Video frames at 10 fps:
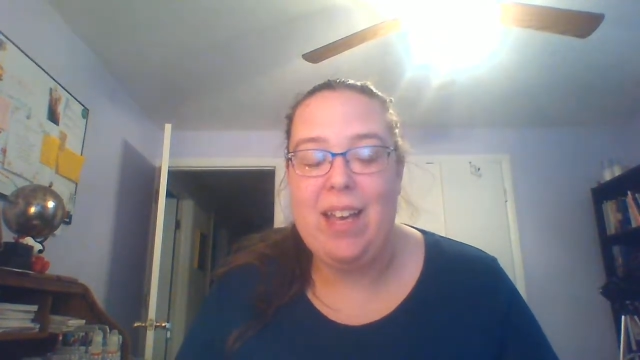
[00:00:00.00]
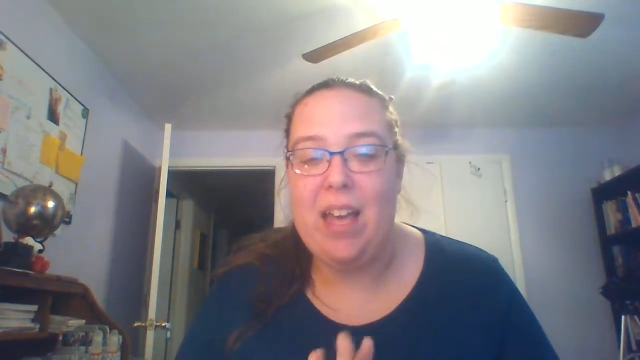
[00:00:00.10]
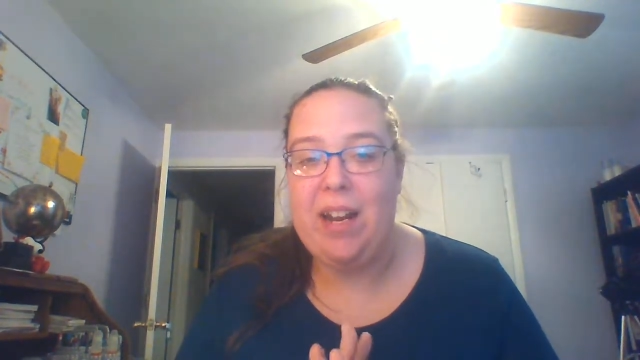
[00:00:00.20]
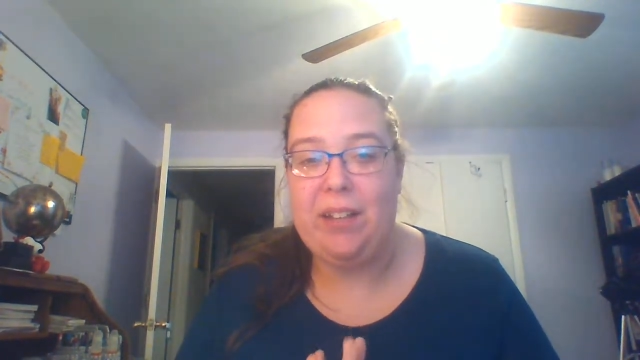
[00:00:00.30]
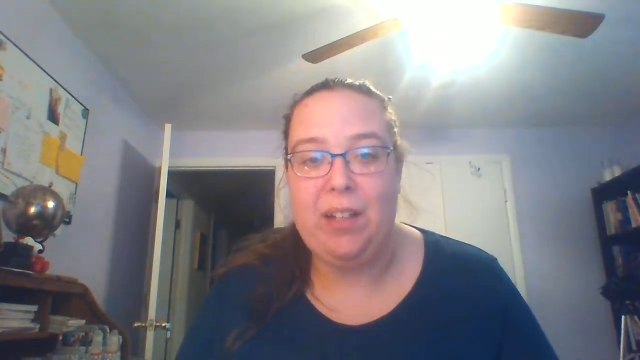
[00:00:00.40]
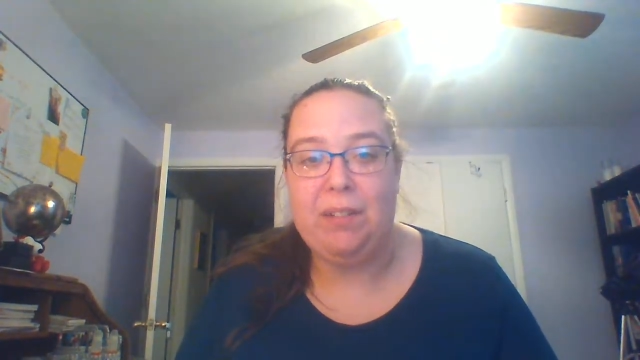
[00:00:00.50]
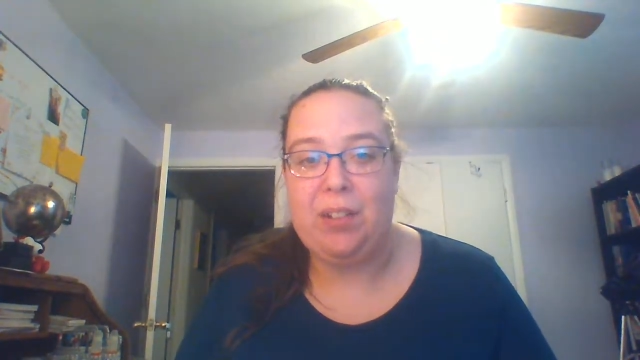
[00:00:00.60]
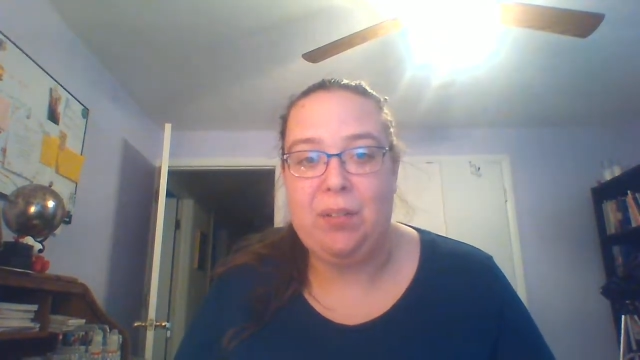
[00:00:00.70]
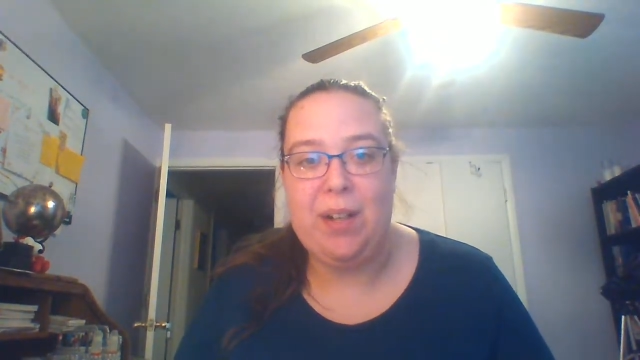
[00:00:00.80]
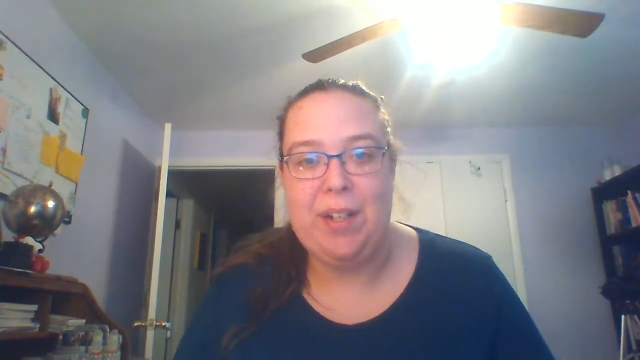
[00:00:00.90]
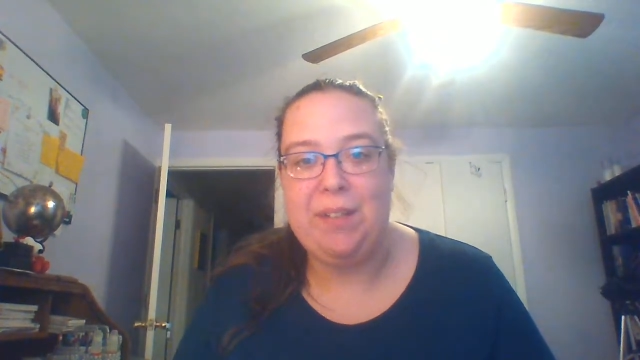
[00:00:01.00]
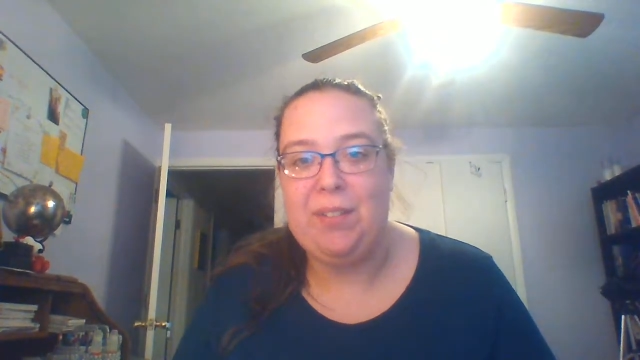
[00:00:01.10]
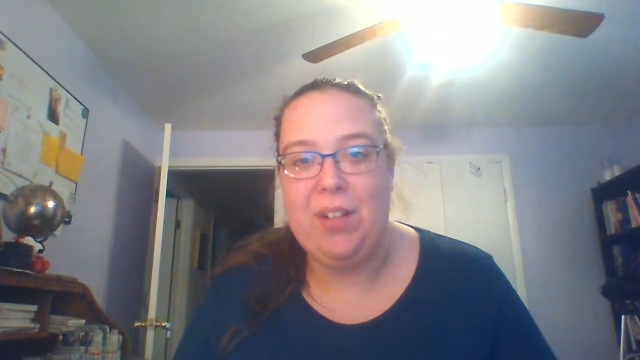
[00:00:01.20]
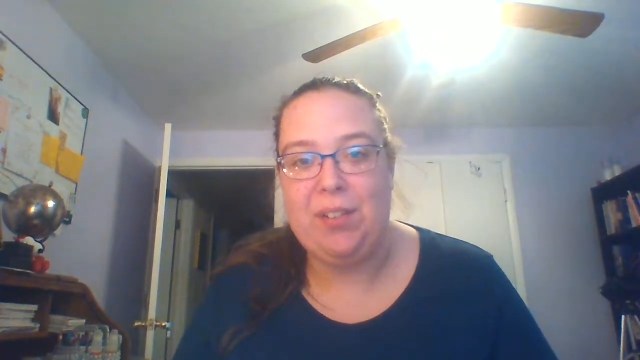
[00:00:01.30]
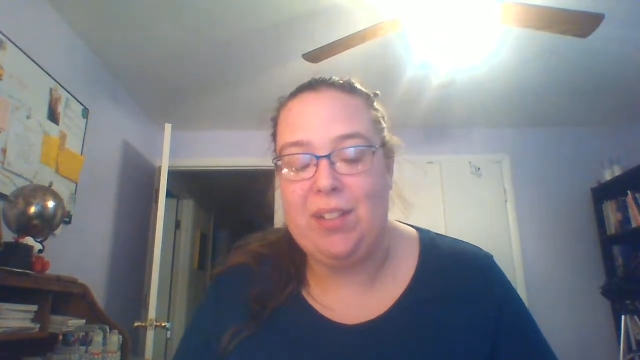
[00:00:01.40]
And I love her writing
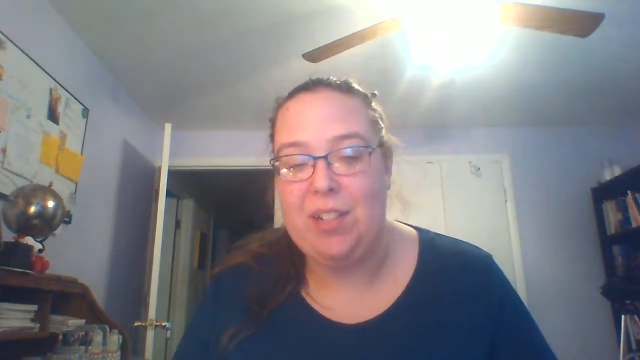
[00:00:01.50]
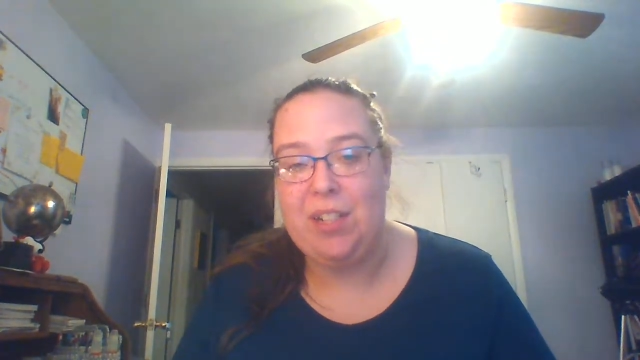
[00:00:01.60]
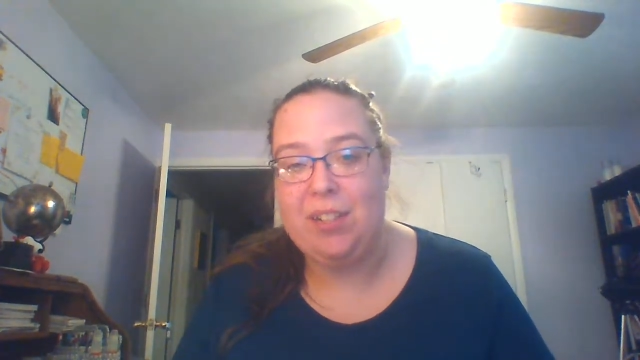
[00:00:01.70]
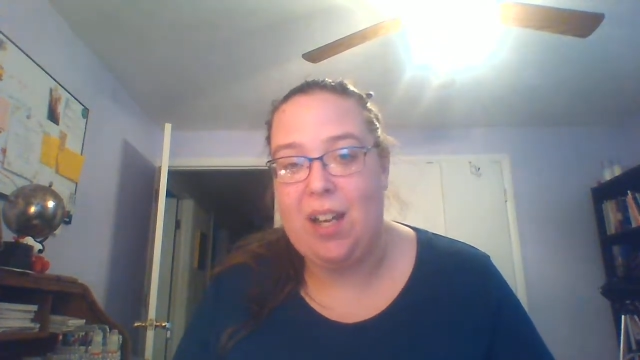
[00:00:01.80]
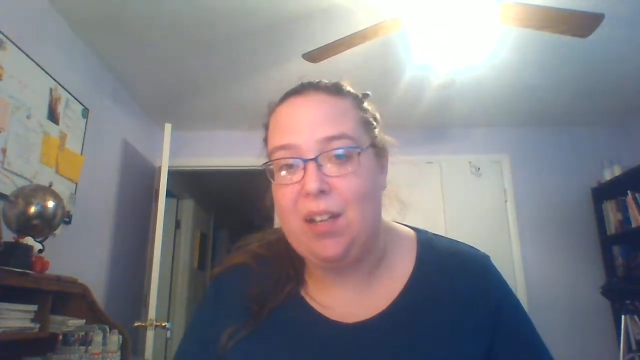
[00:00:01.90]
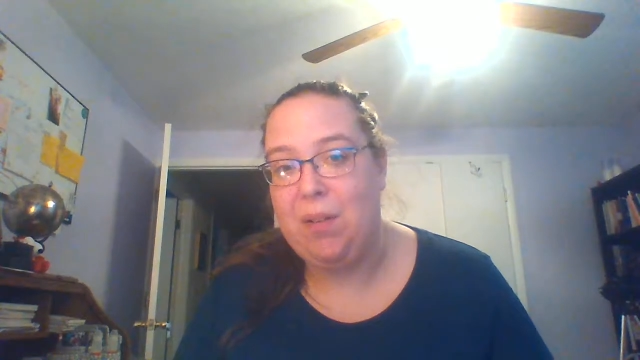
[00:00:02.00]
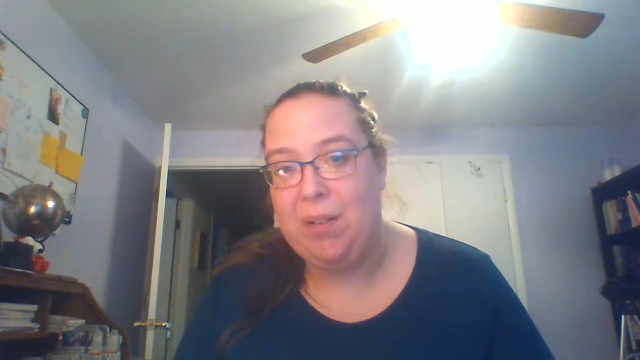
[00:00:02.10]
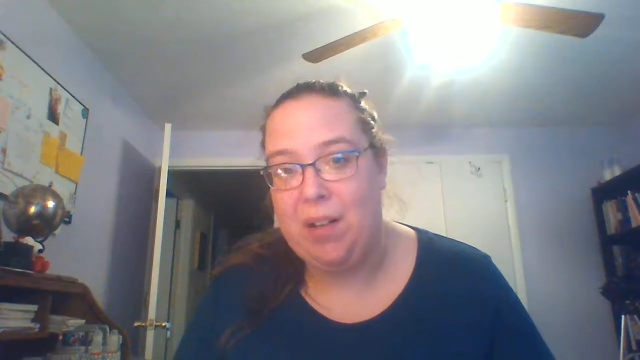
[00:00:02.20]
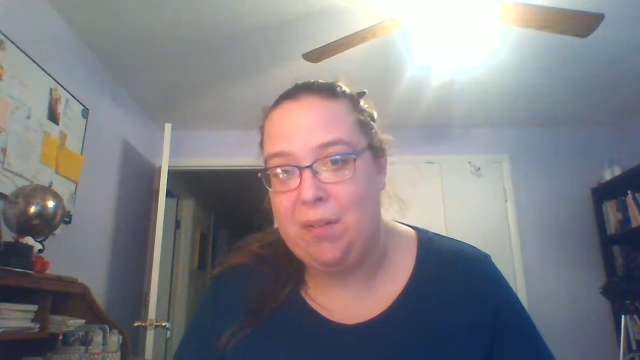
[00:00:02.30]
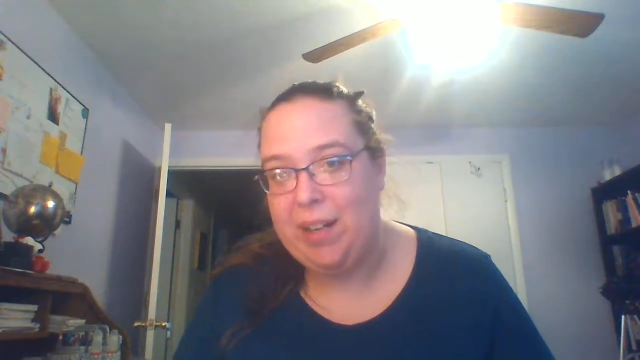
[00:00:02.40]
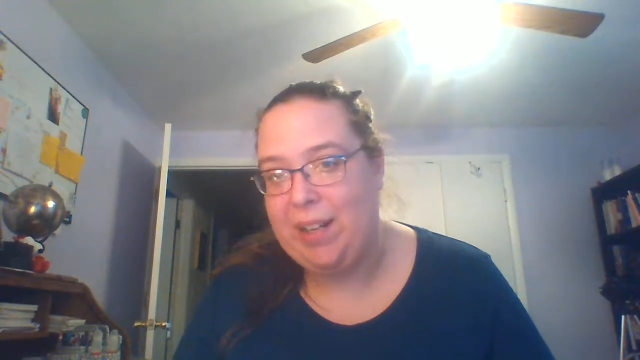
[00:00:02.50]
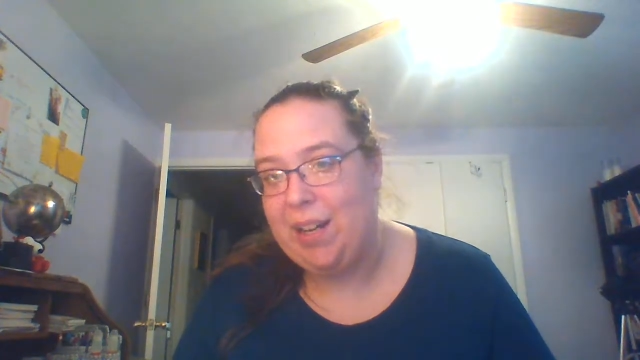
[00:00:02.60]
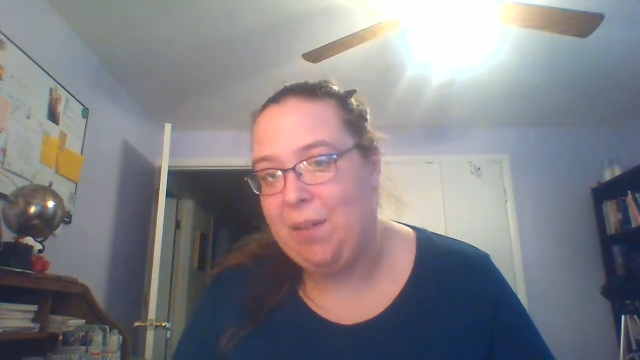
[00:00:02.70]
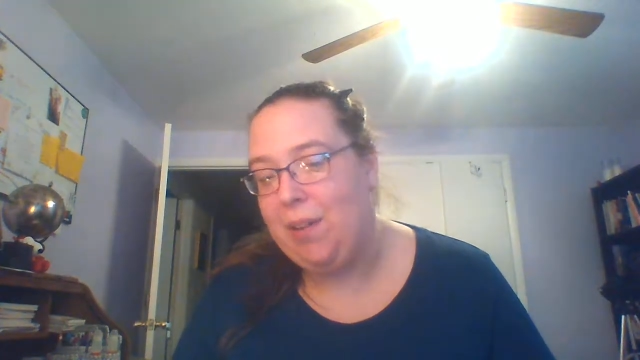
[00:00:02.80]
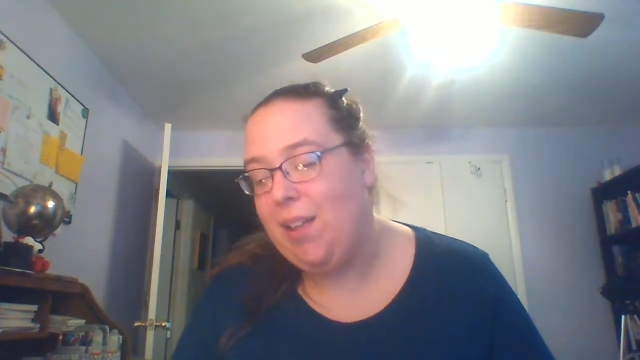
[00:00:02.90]
vlogs that she's got going on right
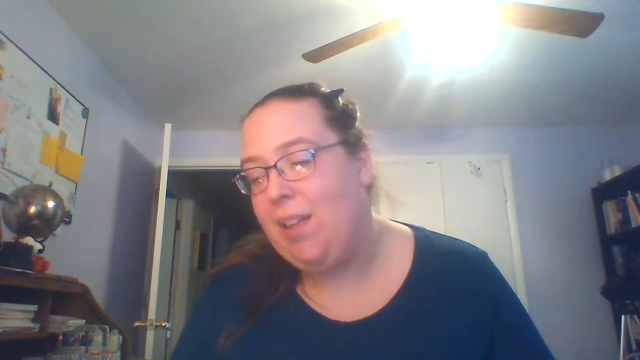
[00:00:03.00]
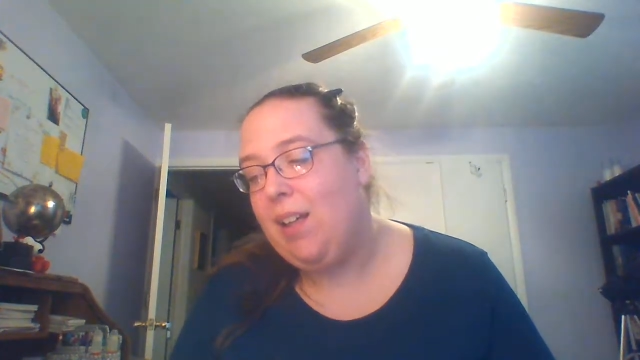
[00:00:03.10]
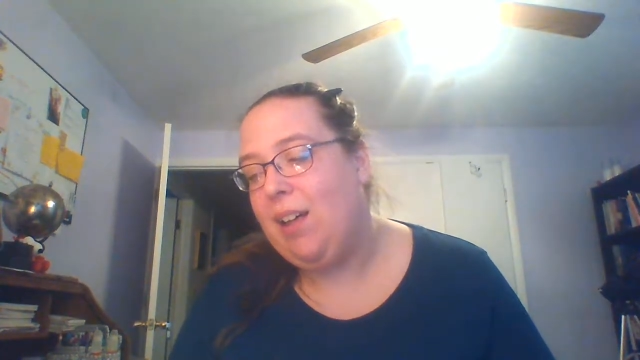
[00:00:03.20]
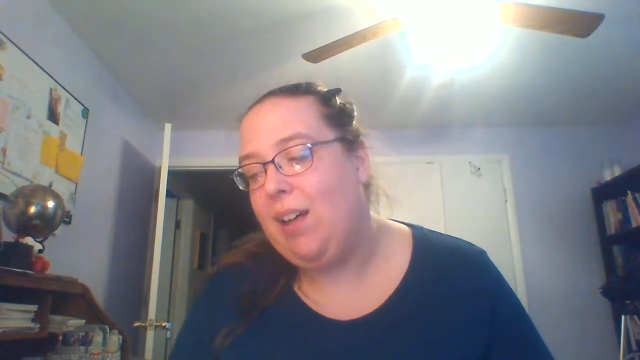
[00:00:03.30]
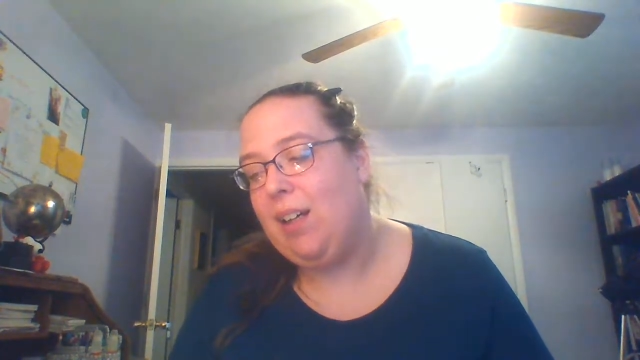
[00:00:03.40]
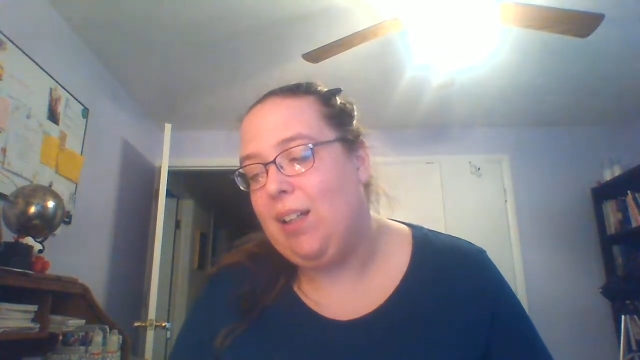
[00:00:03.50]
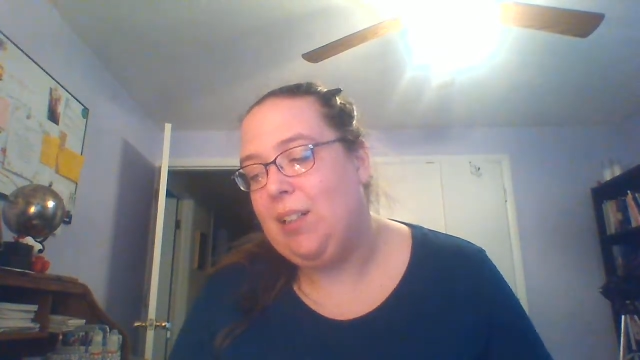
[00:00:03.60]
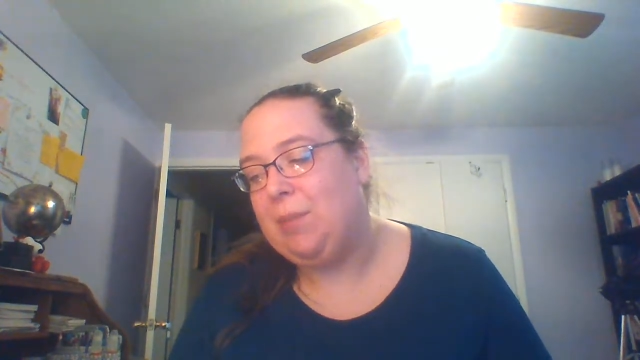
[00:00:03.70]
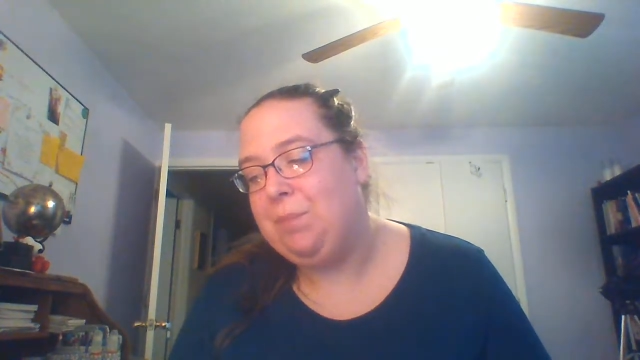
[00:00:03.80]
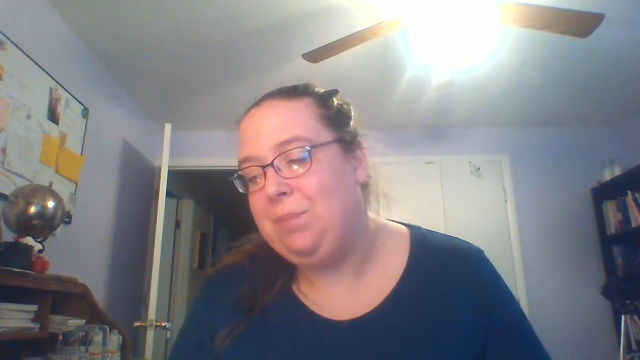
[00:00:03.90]
now. Um,